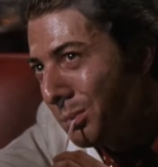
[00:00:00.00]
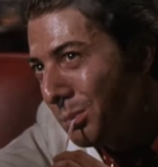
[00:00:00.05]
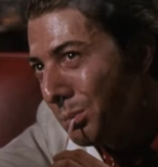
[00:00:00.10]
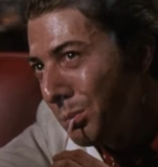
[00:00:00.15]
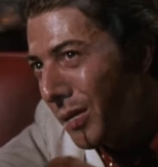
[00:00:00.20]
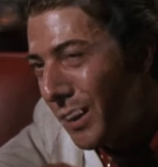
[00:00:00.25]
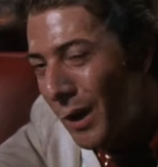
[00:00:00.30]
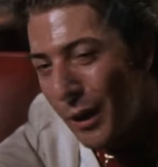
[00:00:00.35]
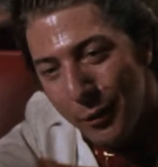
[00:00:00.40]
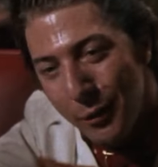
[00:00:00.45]

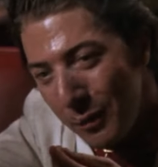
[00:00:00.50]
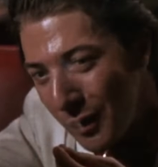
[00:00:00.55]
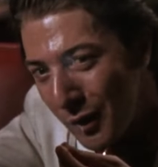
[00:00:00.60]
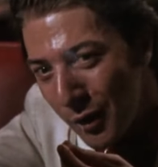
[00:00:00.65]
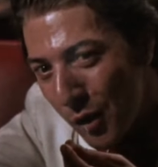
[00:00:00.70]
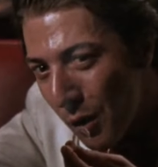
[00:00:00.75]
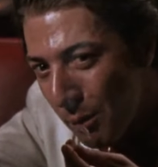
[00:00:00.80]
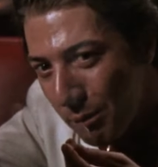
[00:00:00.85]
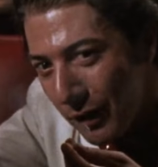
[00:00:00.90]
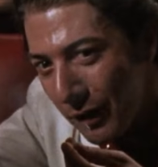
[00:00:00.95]
But now you mean,
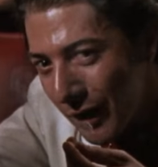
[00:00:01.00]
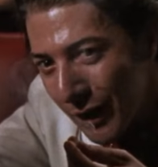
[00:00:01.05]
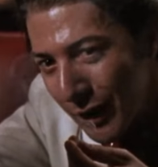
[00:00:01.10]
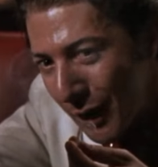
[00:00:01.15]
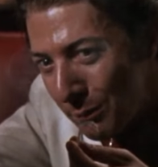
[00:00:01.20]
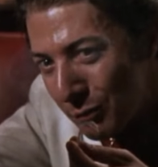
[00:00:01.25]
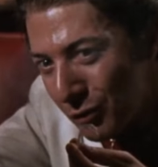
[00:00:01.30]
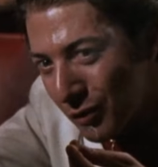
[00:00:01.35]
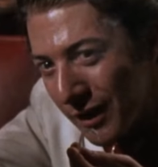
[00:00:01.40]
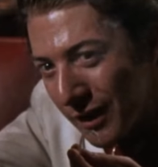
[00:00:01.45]
you're picking
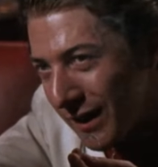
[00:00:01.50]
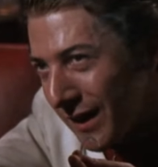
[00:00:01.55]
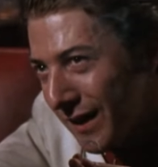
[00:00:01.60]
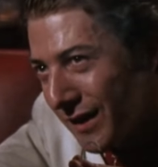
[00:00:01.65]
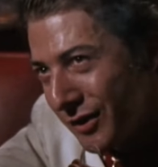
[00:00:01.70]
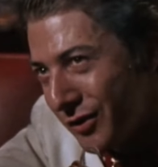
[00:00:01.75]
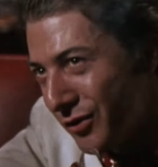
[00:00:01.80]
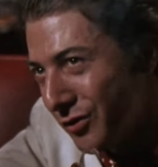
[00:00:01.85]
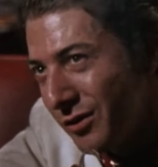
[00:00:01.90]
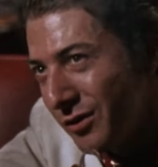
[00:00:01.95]
up trade
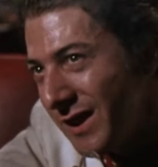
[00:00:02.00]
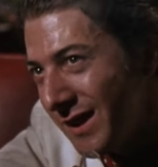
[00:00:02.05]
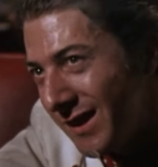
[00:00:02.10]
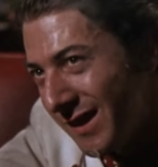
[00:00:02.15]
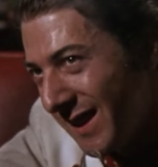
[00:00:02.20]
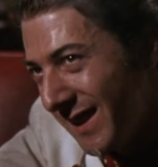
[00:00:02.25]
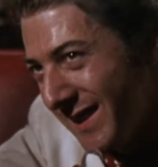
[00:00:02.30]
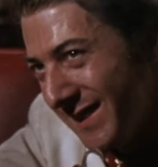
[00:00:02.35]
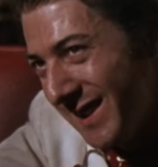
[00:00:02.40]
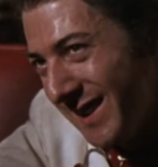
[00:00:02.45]
on the street
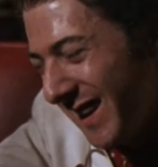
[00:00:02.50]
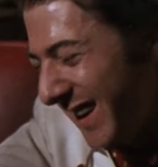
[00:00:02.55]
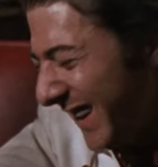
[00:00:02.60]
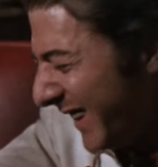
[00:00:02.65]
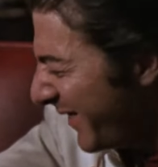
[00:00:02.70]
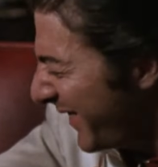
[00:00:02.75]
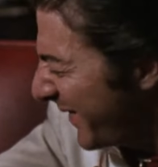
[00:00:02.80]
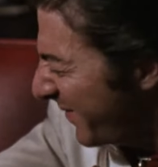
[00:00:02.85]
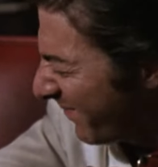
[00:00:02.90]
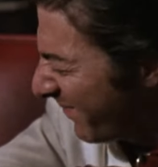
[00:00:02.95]
right
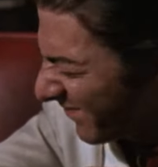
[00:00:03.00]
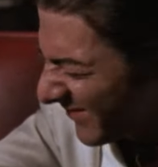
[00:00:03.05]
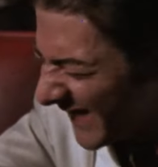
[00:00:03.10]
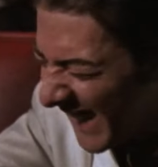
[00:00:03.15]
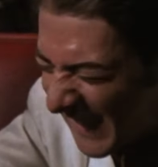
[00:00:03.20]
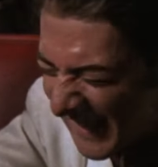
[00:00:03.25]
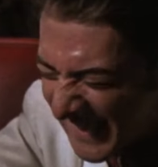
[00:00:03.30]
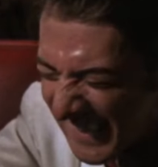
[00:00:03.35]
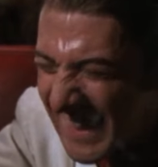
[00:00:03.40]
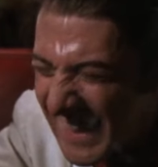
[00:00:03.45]
there?
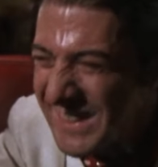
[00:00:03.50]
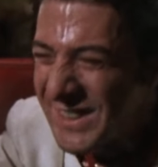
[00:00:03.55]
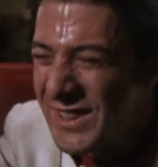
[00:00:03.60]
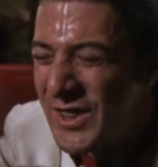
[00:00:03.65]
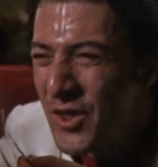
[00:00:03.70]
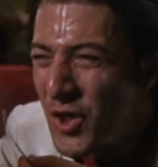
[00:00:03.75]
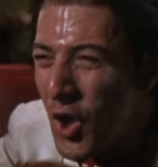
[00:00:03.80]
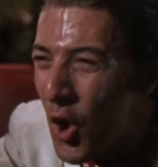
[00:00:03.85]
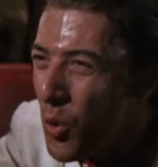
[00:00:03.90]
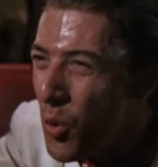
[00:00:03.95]
That's
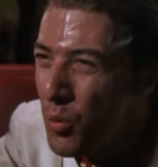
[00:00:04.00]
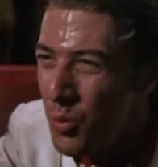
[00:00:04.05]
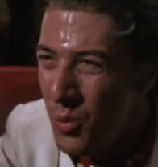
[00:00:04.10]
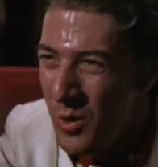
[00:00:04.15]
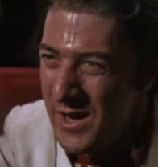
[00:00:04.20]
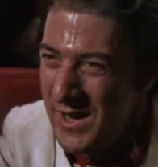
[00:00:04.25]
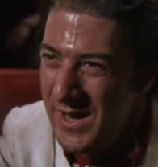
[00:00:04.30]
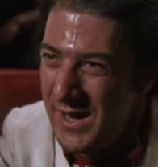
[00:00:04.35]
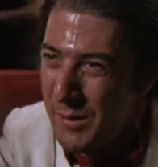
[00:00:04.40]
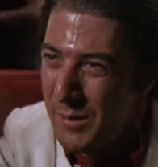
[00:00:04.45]

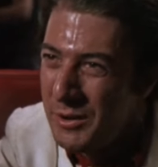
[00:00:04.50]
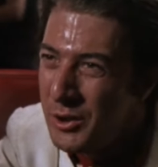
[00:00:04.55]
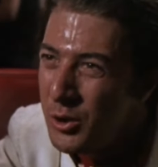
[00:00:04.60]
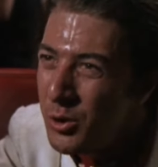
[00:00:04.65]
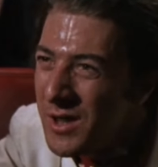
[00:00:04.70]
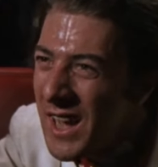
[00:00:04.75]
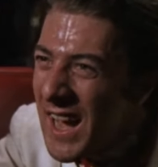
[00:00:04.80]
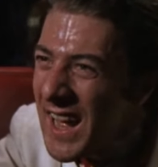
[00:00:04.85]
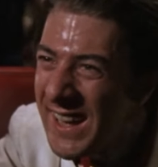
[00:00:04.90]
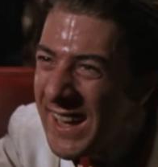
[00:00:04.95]
nowhere. I mean,
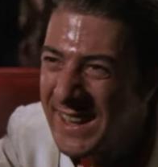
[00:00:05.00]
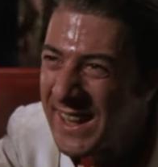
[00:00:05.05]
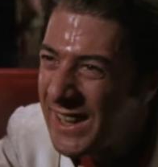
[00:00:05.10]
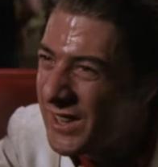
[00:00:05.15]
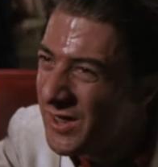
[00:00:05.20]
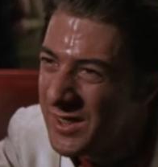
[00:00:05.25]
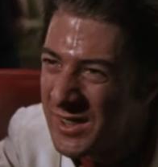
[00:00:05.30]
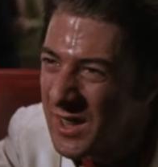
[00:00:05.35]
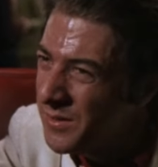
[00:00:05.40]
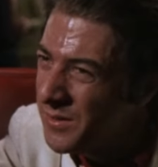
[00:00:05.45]
you gotta
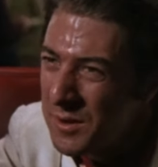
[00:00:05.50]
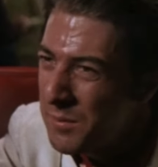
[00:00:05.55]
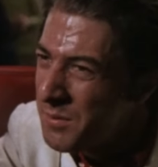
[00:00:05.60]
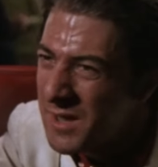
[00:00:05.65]
get yourself some